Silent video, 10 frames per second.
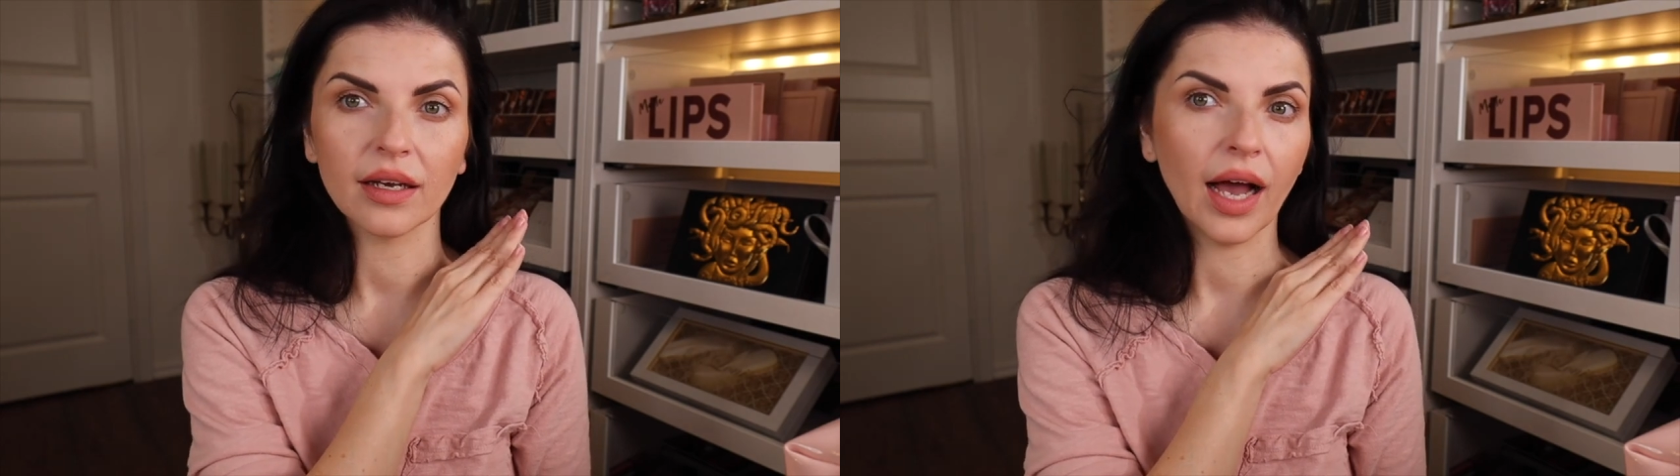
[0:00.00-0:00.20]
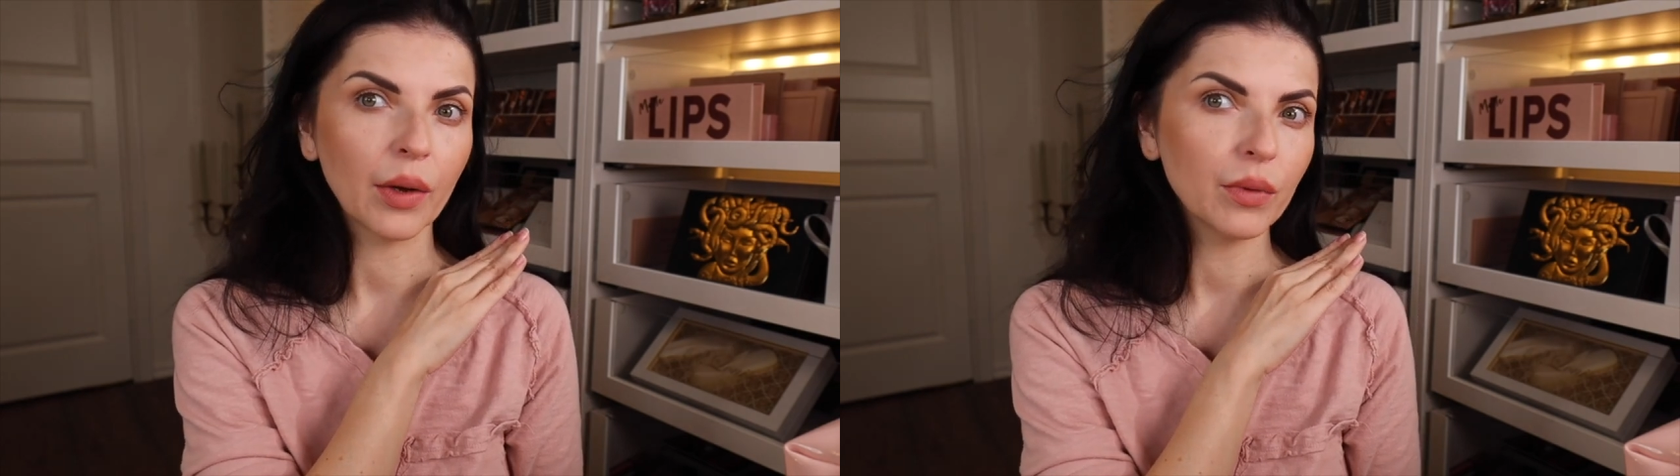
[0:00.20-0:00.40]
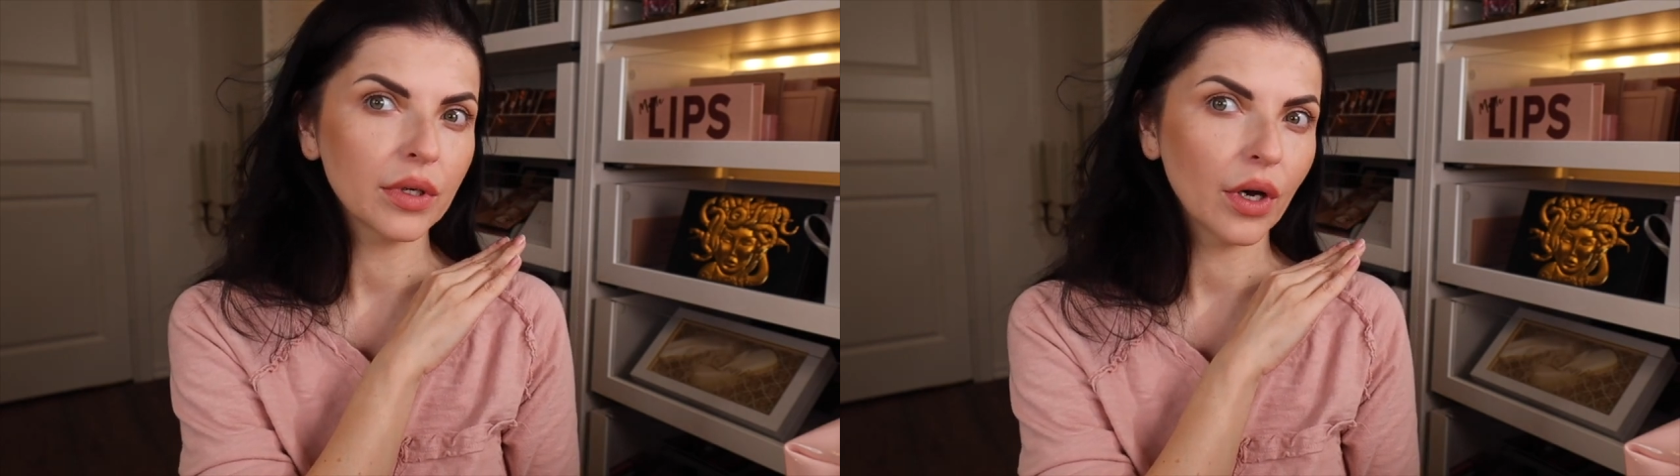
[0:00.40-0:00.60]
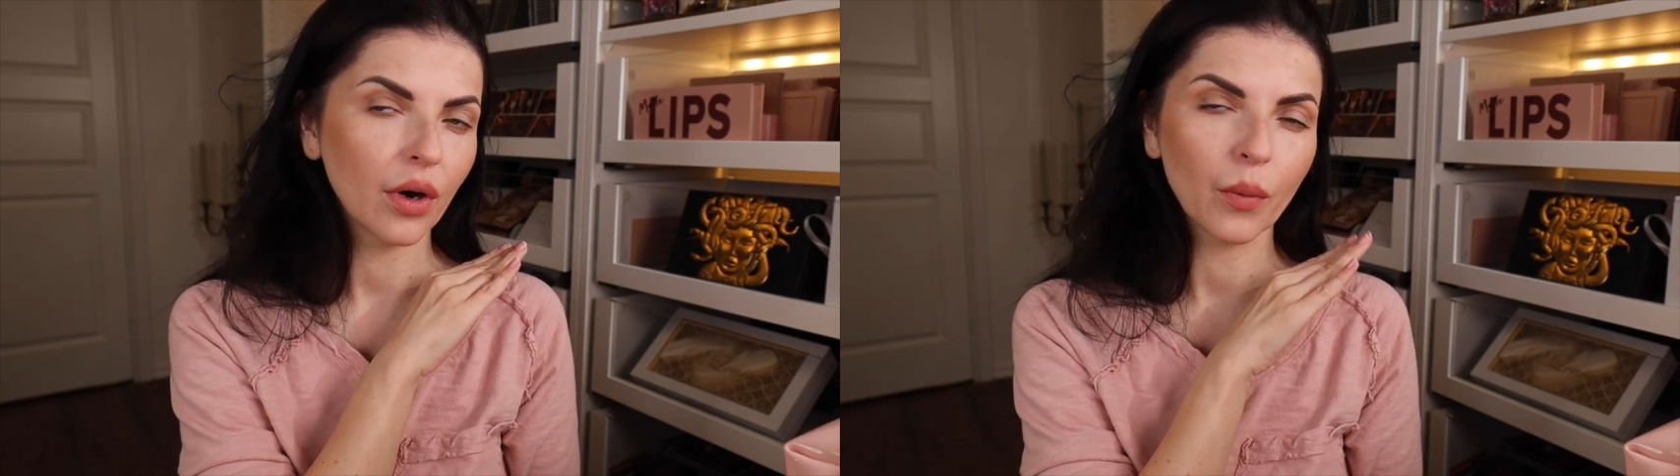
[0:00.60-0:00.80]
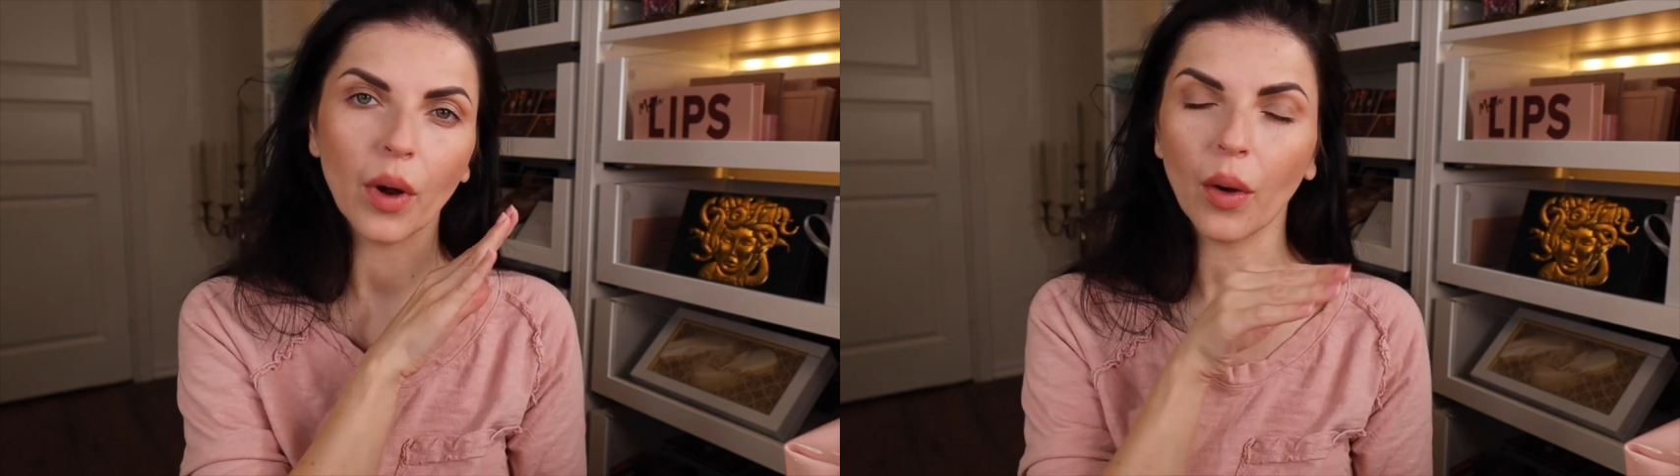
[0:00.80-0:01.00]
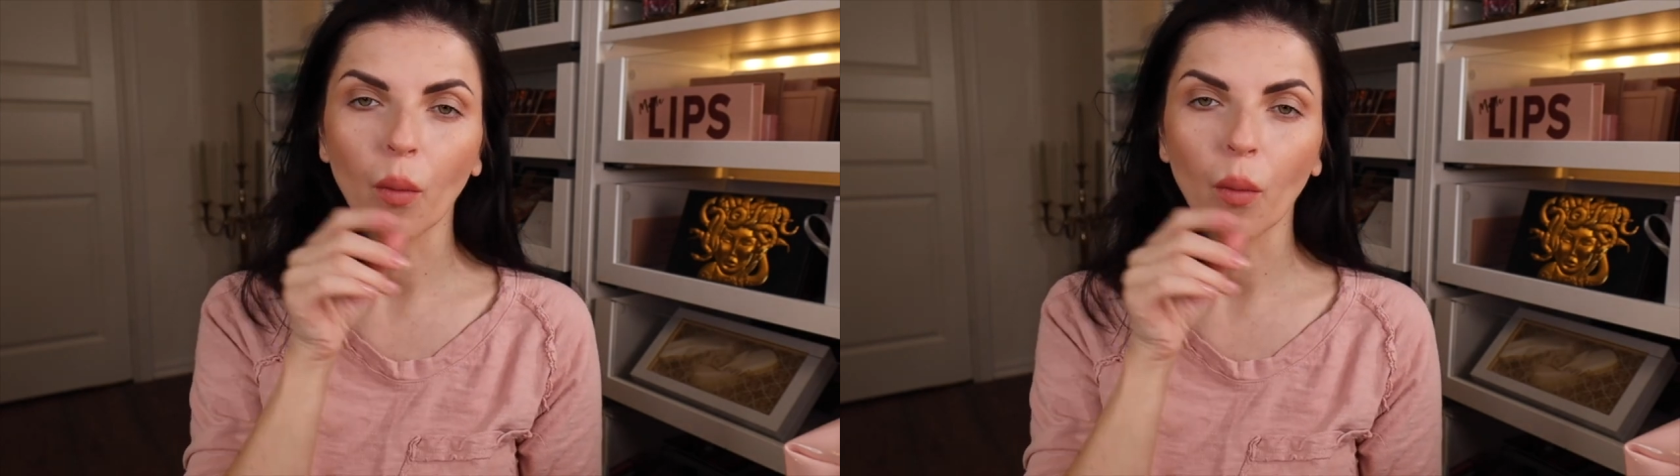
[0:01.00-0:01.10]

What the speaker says: I will go